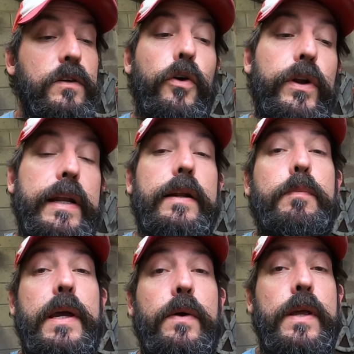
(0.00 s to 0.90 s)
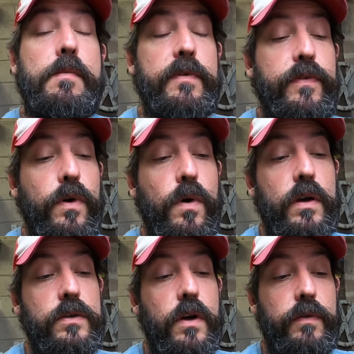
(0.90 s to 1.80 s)
So I already did a bit on it
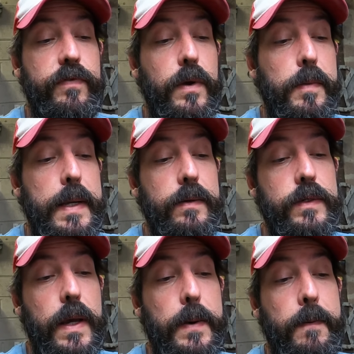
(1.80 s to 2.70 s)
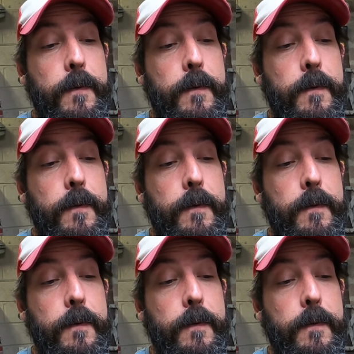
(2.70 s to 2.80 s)
before I started filming, so